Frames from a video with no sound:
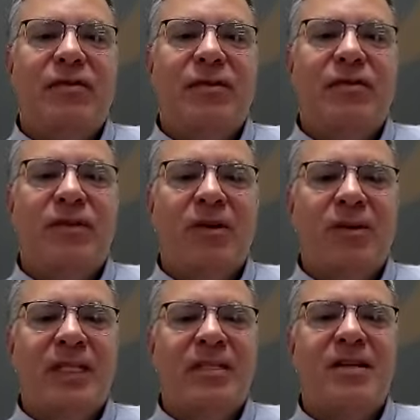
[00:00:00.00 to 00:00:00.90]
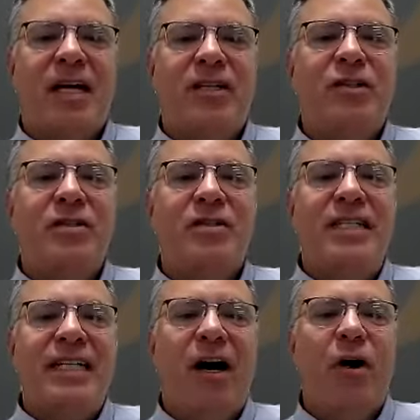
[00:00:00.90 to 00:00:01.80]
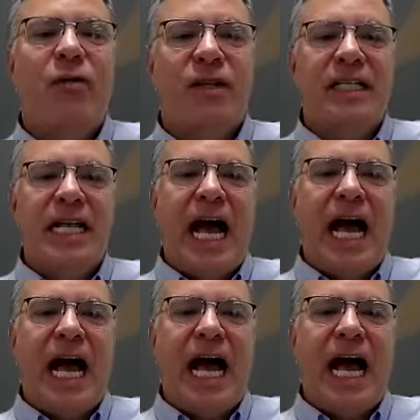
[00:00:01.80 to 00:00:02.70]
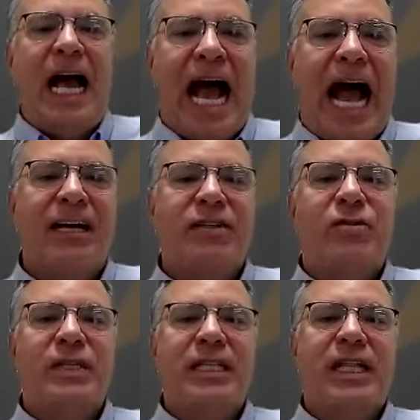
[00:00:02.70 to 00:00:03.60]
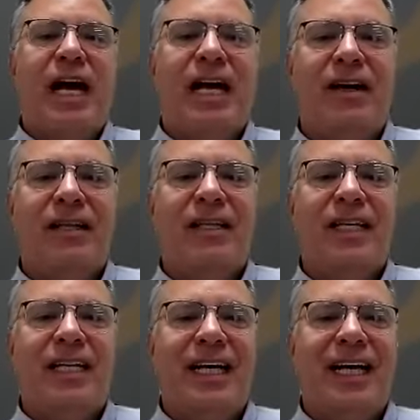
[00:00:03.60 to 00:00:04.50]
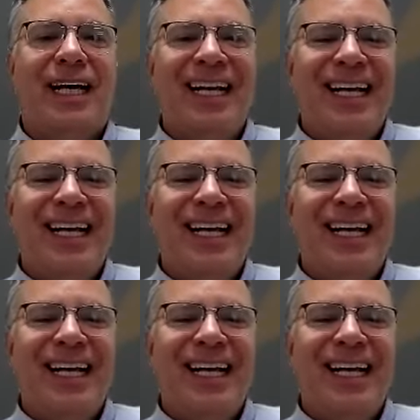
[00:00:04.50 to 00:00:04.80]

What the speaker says: ever flown with because I couldn't see over the dash. I had to rely on the